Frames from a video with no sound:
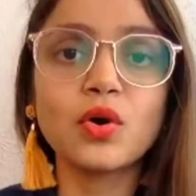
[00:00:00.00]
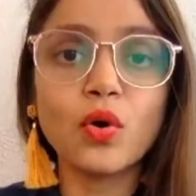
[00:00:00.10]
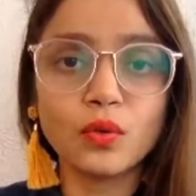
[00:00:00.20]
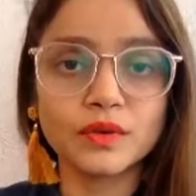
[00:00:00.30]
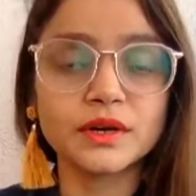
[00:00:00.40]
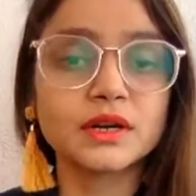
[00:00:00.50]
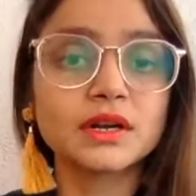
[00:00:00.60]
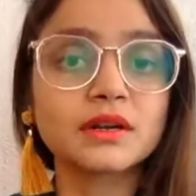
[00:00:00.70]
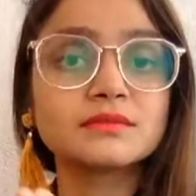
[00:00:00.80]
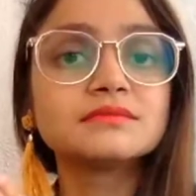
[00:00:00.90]
over
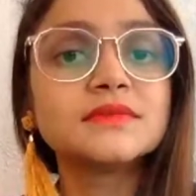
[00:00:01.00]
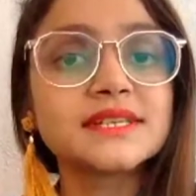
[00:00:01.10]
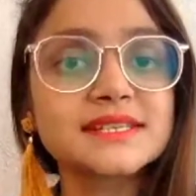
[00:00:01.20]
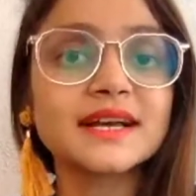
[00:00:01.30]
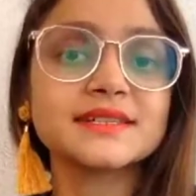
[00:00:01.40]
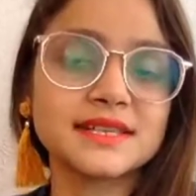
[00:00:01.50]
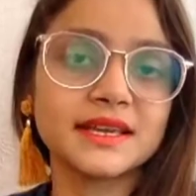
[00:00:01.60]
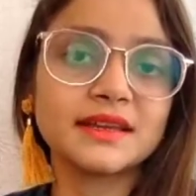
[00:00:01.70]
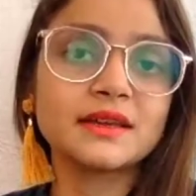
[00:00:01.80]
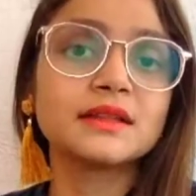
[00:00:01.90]

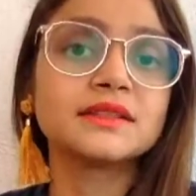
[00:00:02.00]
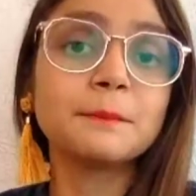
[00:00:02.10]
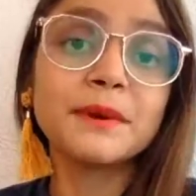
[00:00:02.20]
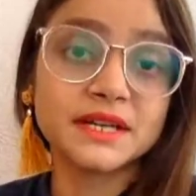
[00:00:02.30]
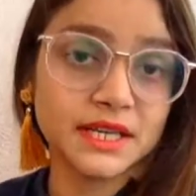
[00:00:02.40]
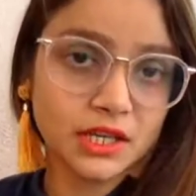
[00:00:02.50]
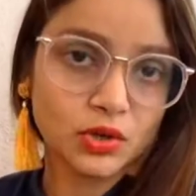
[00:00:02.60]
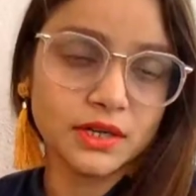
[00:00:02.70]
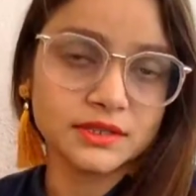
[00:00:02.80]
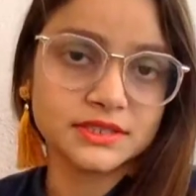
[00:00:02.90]
discussing the
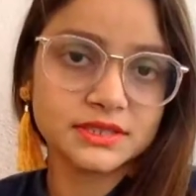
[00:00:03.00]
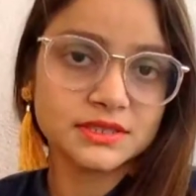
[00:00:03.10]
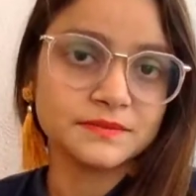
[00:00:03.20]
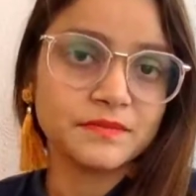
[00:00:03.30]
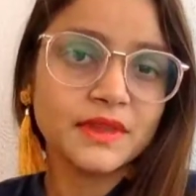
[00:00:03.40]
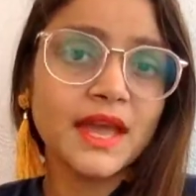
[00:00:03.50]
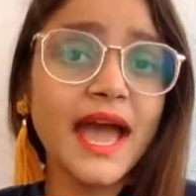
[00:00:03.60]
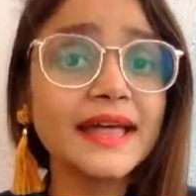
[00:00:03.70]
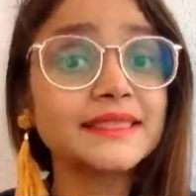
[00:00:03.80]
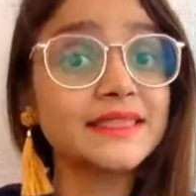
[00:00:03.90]
particulars.
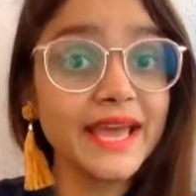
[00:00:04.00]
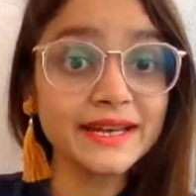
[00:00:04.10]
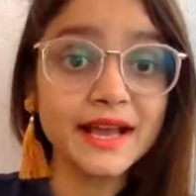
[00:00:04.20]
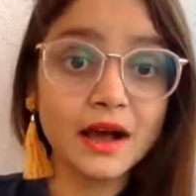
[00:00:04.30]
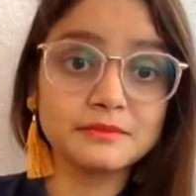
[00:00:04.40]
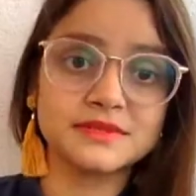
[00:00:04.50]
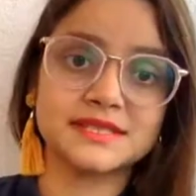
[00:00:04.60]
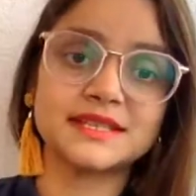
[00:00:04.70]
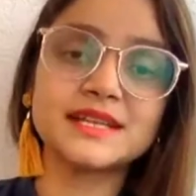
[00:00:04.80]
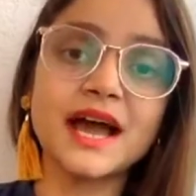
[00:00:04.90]
And then comes
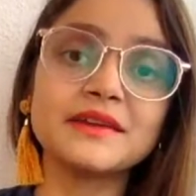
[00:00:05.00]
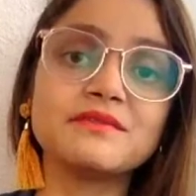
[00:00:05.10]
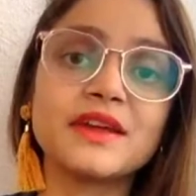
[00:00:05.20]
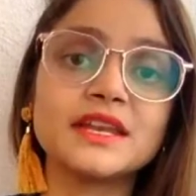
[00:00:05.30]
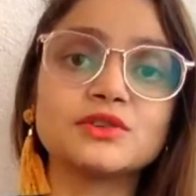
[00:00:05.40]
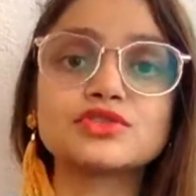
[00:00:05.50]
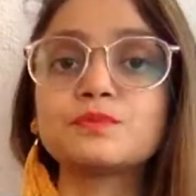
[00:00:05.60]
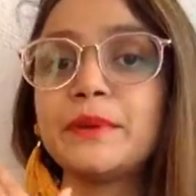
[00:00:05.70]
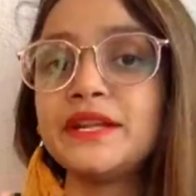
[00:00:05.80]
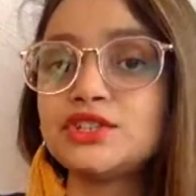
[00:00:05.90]
the time when you
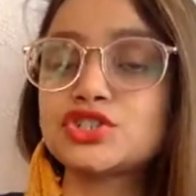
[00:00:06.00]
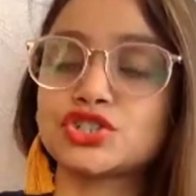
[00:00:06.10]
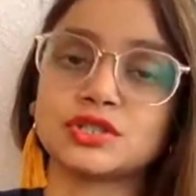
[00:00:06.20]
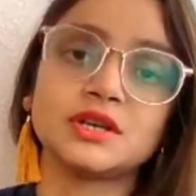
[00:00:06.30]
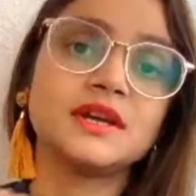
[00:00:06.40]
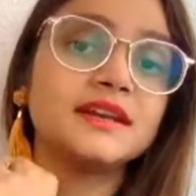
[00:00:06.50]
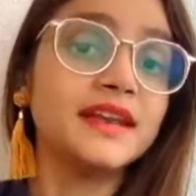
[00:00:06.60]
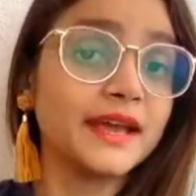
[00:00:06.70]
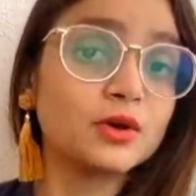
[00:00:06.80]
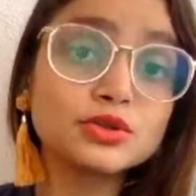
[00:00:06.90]
pitch,
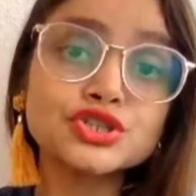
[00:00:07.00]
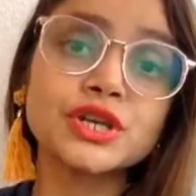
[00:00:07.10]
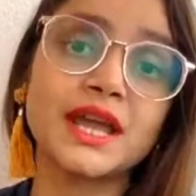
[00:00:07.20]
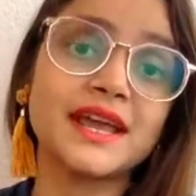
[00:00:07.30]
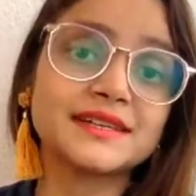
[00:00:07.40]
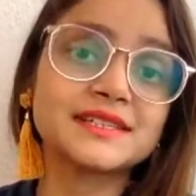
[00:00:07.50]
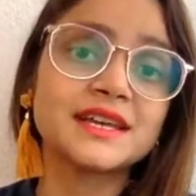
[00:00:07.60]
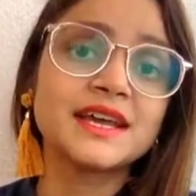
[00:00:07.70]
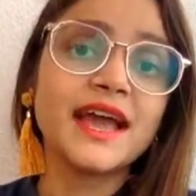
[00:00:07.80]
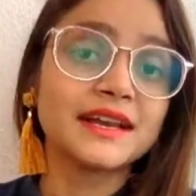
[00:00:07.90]
negotiate,
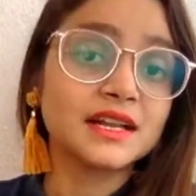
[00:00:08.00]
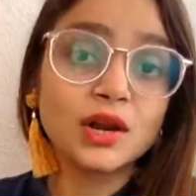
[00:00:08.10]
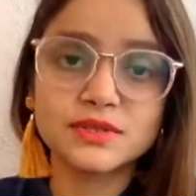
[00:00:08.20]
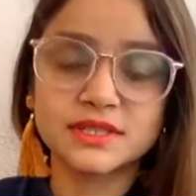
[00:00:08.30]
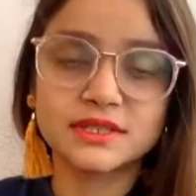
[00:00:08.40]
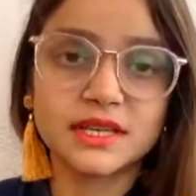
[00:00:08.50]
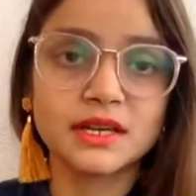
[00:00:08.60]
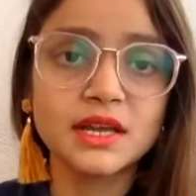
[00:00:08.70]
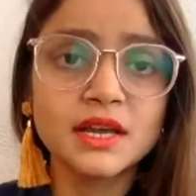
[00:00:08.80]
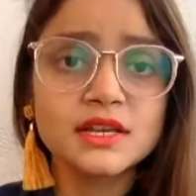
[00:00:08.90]
and close the deal.
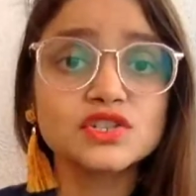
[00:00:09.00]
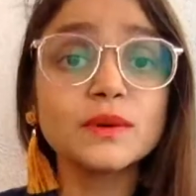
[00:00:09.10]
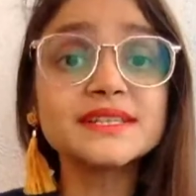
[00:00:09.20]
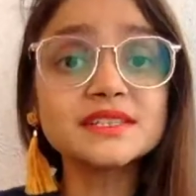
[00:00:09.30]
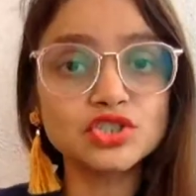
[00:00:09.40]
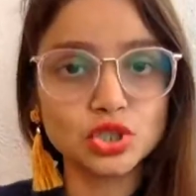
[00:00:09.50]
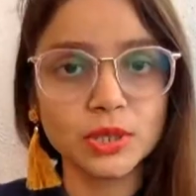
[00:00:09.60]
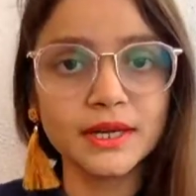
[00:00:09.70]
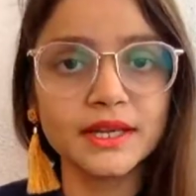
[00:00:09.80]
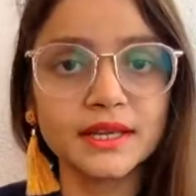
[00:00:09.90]
So it's a
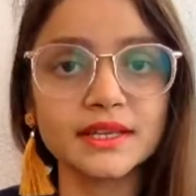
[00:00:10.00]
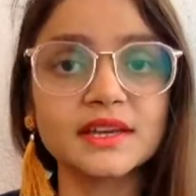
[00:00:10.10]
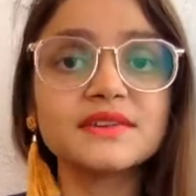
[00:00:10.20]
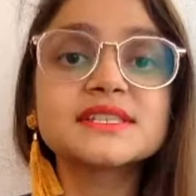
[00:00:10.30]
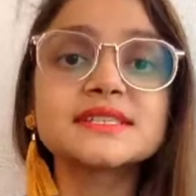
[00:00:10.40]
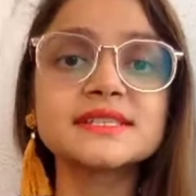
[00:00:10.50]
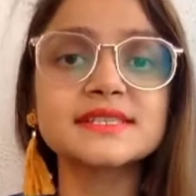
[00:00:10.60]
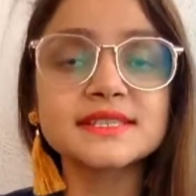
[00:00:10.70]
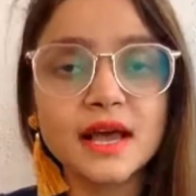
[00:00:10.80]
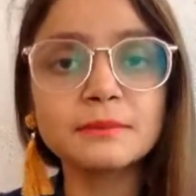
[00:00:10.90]
journey. Give it
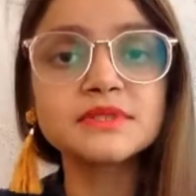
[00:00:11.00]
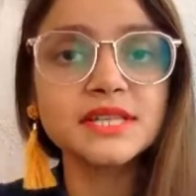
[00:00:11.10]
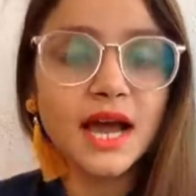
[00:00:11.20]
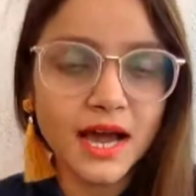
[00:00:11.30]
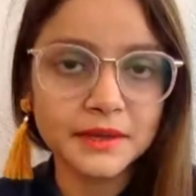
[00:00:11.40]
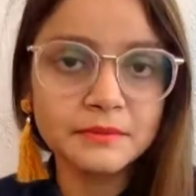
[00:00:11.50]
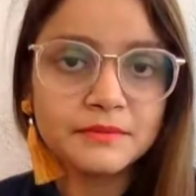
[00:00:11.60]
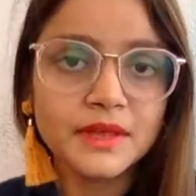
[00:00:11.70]
some time